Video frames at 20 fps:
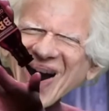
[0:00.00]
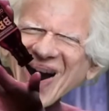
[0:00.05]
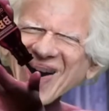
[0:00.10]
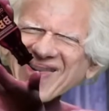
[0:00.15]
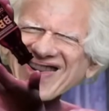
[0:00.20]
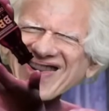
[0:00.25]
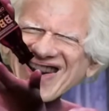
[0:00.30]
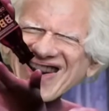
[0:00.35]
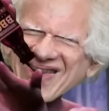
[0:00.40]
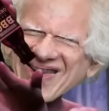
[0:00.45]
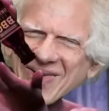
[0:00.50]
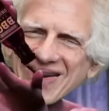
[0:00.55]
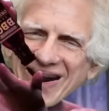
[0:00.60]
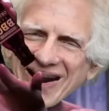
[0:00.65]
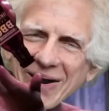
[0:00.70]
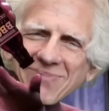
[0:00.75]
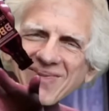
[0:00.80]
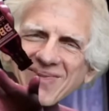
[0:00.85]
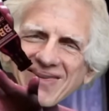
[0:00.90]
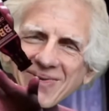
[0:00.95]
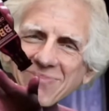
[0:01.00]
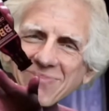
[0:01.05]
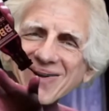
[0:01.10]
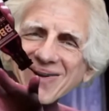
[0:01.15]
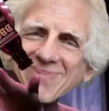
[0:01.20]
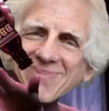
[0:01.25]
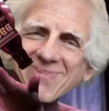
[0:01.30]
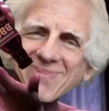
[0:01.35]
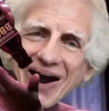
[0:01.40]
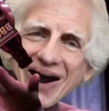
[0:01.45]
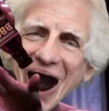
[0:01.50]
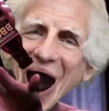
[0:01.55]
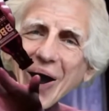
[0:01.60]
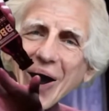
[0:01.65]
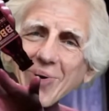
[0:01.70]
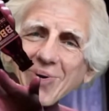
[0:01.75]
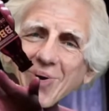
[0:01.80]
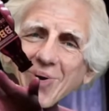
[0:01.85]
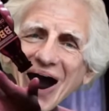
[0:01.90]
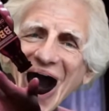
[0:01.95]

here comes the McFlurry.